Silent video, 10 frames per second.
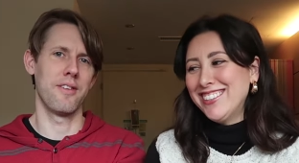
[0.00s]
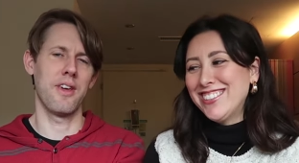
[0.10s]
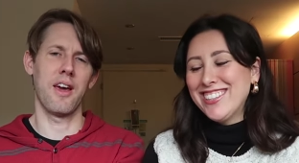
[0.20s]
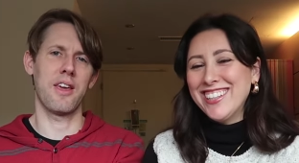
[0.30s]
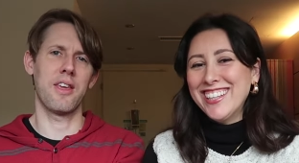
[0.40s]
Speaker 1: He was
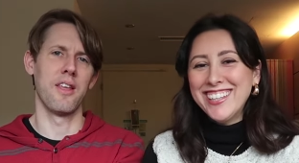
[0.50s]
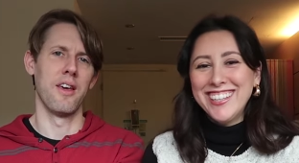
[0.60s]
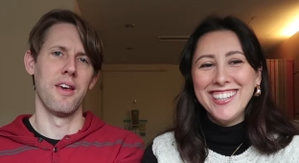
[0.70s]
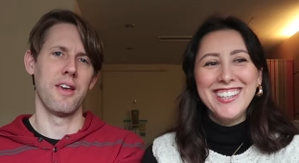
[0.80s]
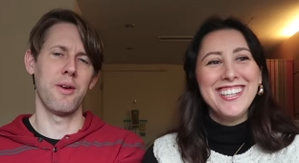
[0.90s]
yeah.
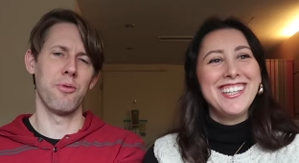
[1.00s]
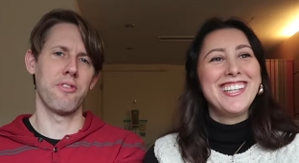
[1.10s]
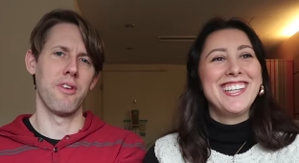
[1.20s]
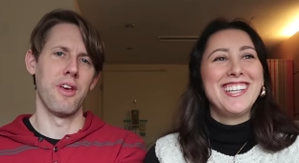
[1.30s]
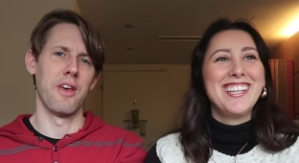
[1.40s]
Chilling. He
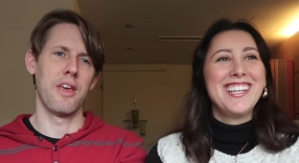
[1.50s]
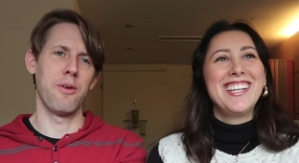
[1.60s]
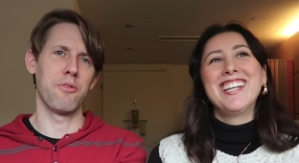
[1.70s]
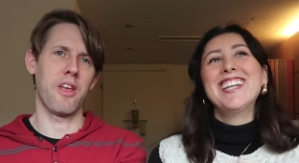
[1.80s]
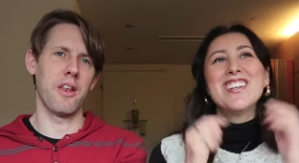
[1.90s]
was,
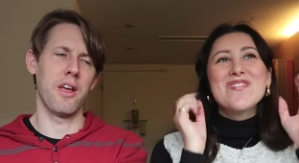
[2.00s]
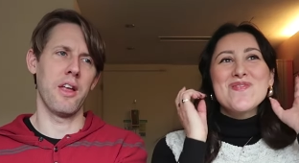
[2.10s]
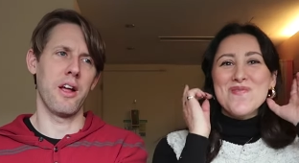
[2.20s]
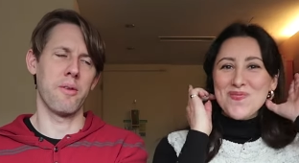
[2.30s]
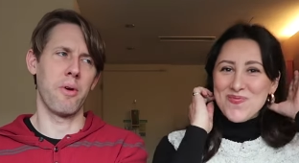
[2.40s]
he was getting
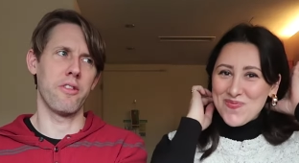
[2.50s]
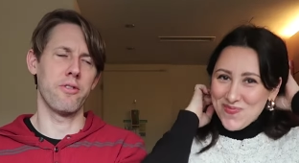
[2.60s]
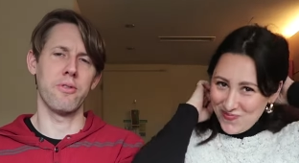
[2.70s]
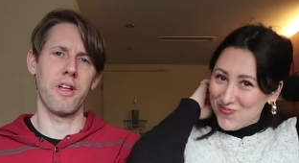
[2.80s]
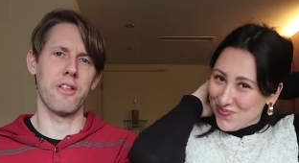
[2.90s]
hit on by the
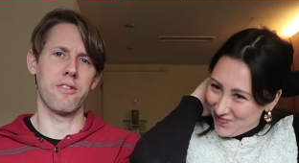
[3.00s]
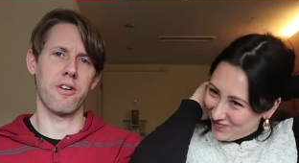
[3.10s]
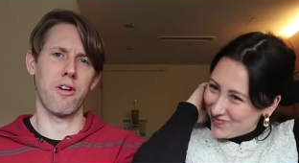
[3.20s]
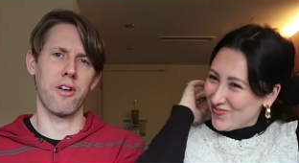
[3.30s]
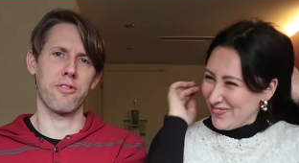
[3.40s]
two ladies
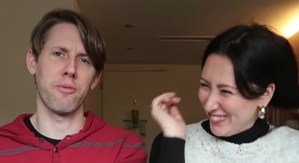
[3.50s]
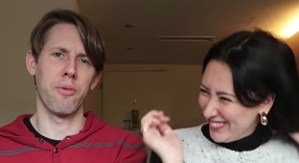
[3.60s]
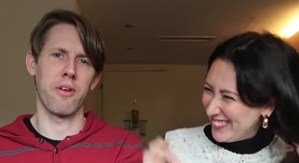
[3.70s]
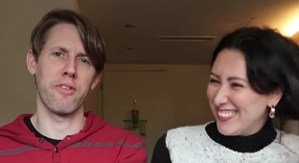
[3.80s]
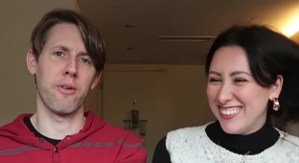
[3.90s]
across from
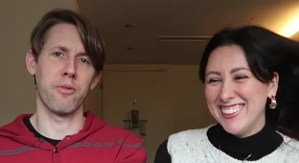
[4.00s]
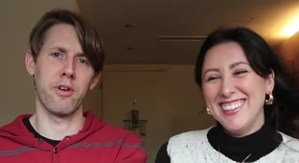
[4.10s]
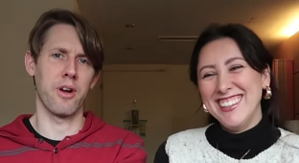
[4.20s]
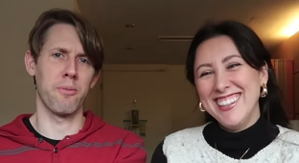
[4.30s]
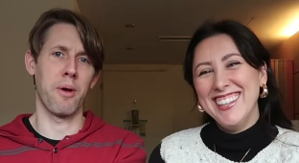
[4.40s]
us and they were
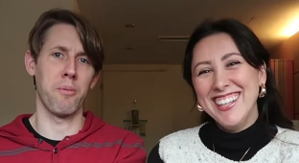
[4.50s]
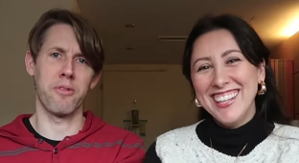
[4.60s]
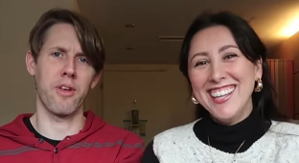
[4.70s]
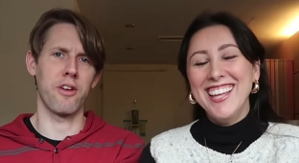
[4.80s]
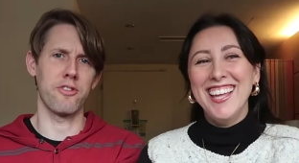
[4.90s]
talking about
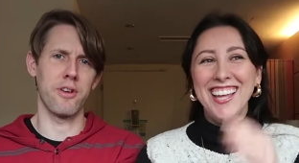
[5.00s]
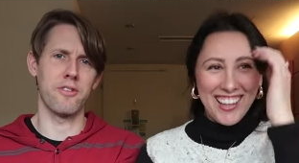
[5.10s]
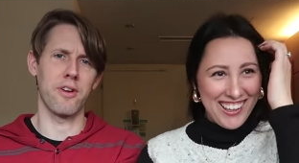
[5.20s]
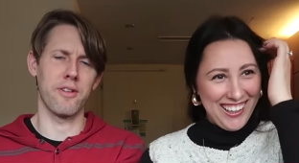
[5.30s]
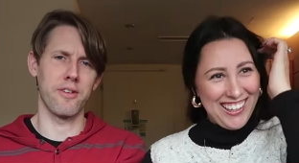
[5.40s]
massaging
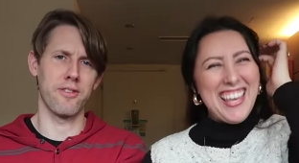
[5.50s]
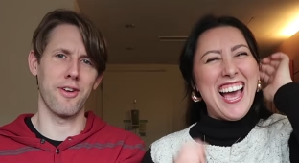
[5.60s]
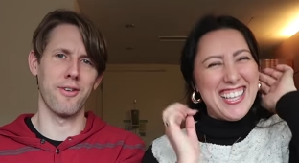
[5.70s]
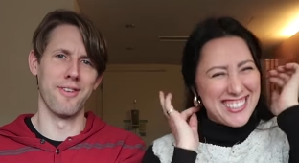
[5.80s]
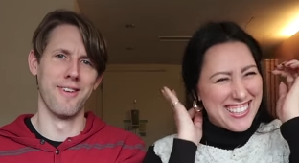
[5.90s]
each other. Yes,
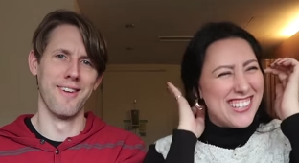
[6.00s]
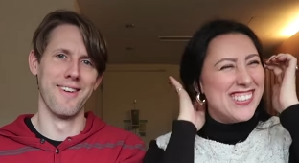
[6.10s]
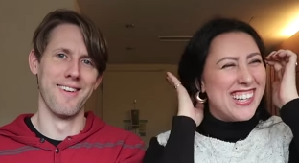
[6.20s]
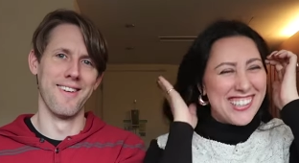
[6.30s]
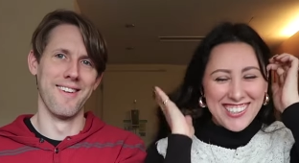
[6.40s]
so.
Speaker 2: they
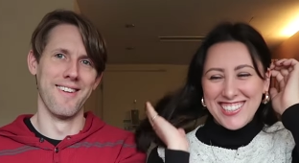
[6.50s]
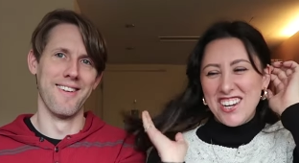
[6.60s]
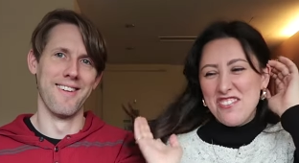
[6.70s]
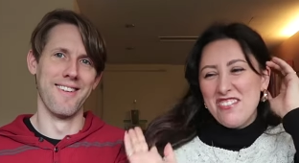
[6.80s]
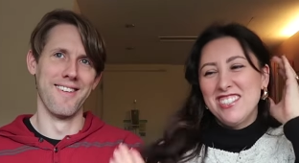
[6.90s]

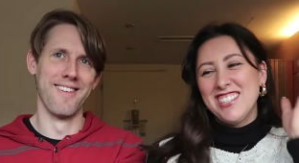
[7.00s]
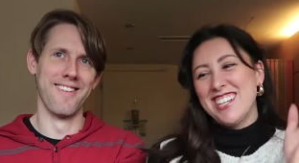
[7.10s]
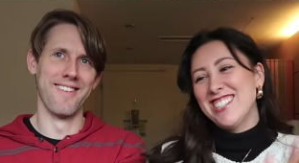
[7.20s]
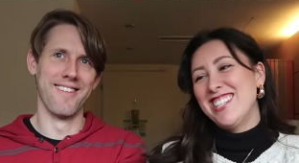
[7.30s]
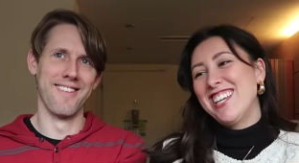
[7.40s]
talking about
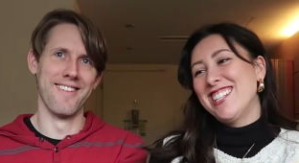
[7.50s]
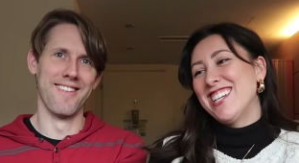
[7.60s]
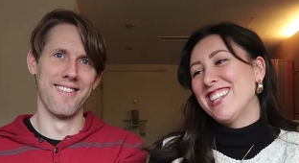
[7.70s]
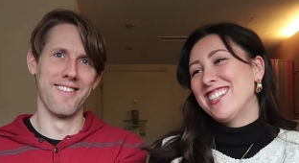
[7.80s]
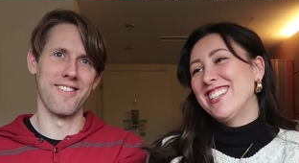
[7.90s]
massaging each
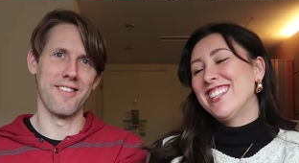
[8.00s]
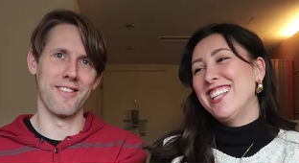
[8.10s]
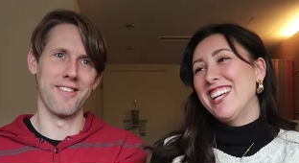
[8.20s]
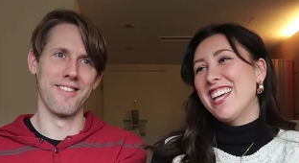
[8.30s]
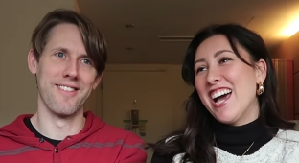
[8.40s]
other, and the
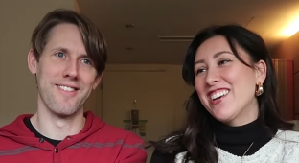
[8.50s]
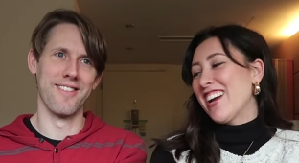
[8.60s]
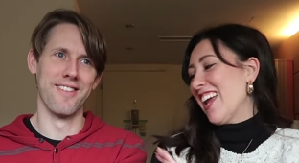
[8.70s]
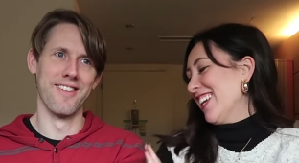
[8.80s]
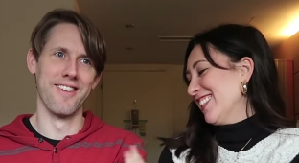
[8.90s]
lady had
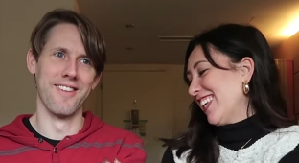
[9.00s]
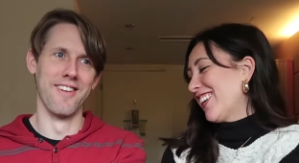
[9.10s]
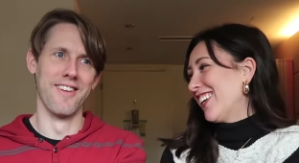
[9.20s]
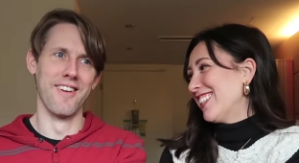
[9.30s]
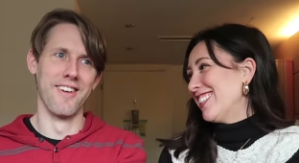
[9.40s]
her hands
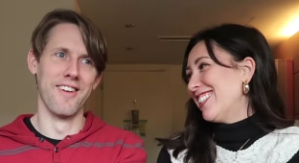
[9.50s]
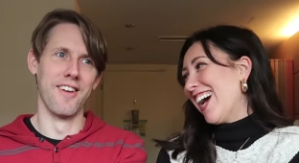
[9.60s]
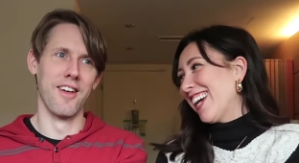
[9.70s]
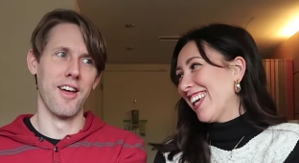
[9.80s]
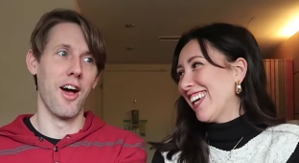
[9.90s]
like on his
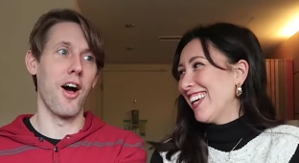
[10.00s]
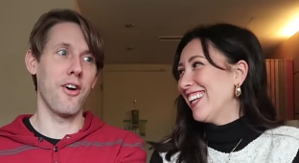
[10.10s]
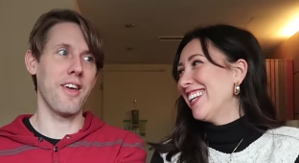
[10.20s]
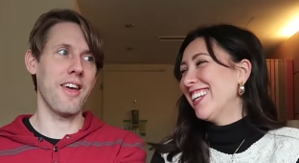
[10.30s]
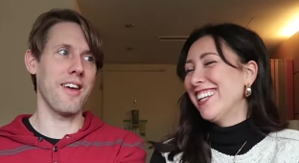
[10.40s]
jacket.
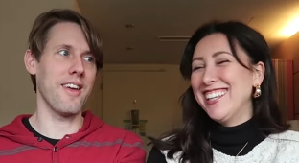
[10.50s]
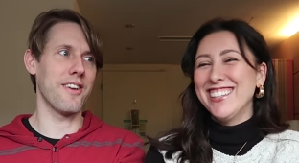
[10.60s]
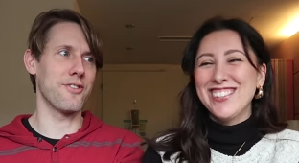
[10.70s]
Oh yeah, yeah.